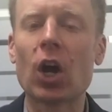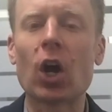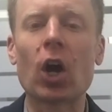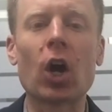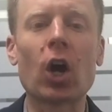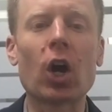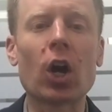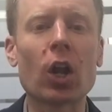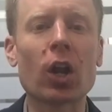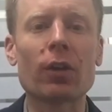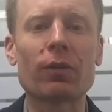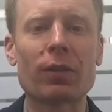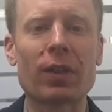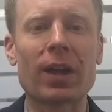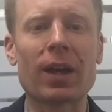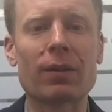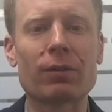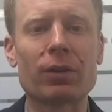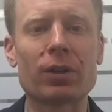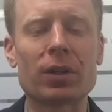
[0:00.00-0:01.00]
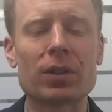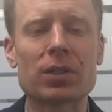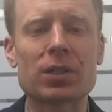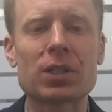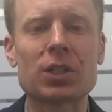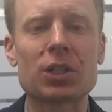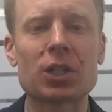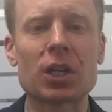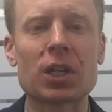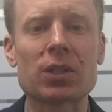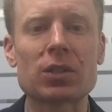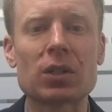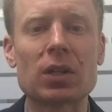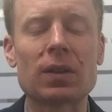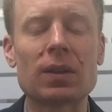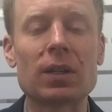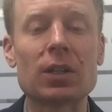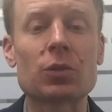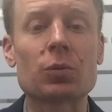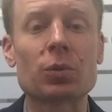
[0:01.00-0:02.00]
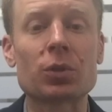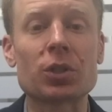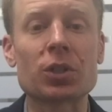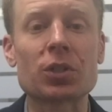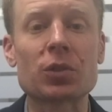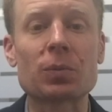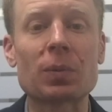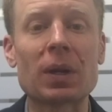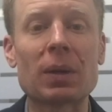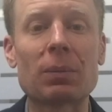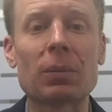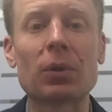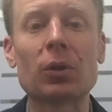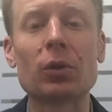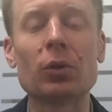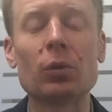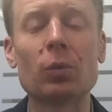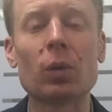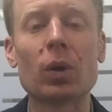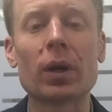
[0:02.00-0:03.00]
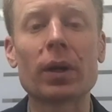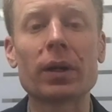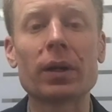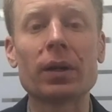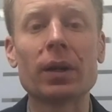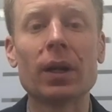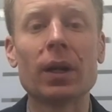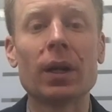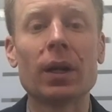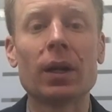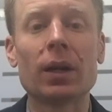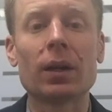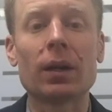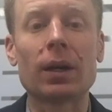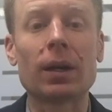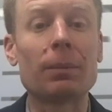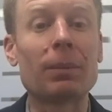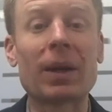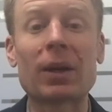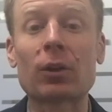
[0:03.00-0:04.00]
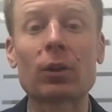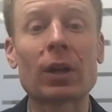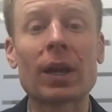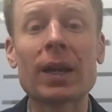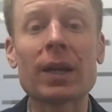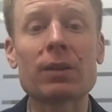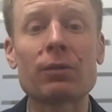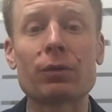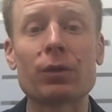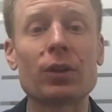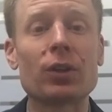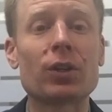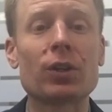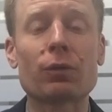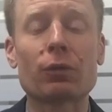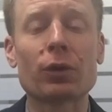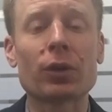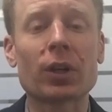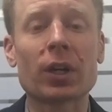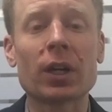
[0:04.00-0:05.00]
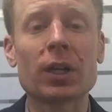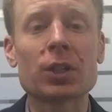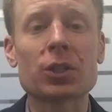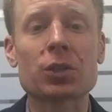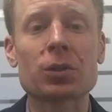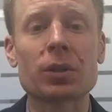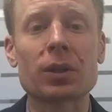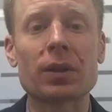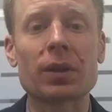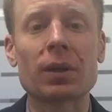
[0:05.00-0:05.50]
All of the evidence suggested these were just people who wanted a better life in a different country.